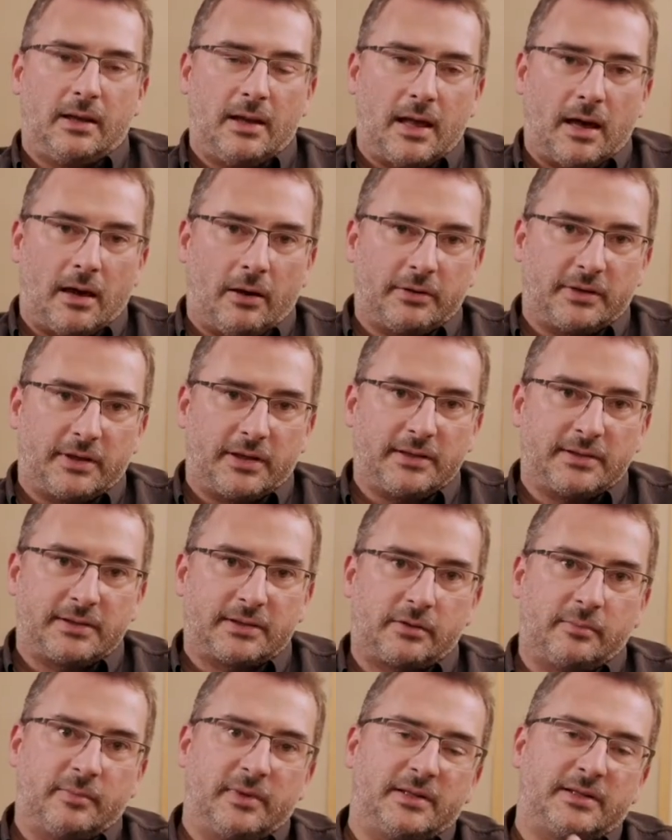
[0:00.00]
loud
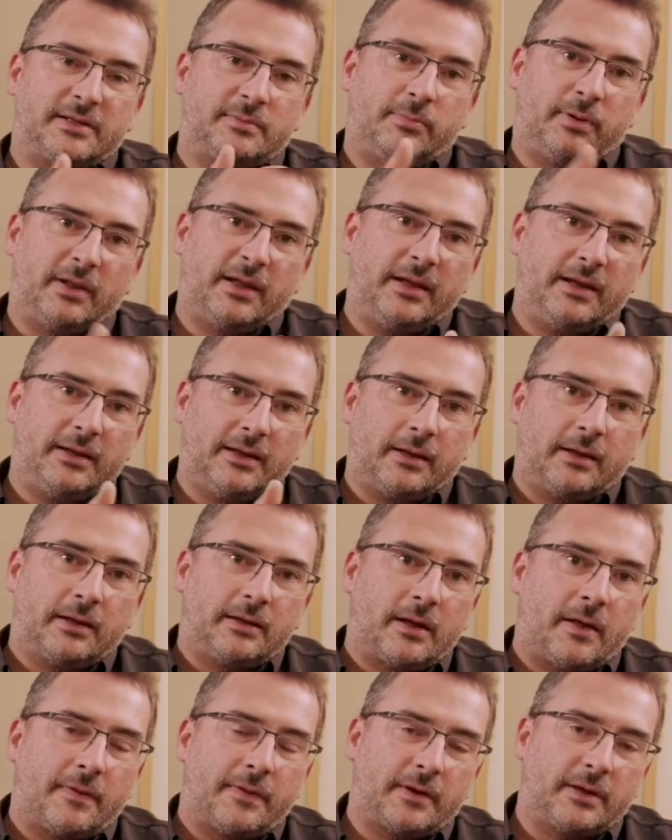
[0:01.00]
instruments bleeding
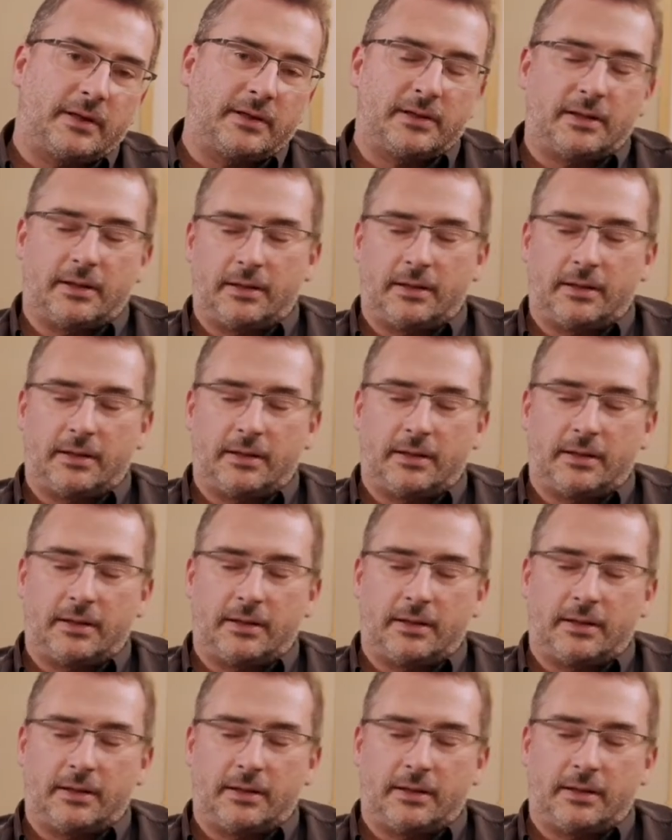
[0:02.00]
in other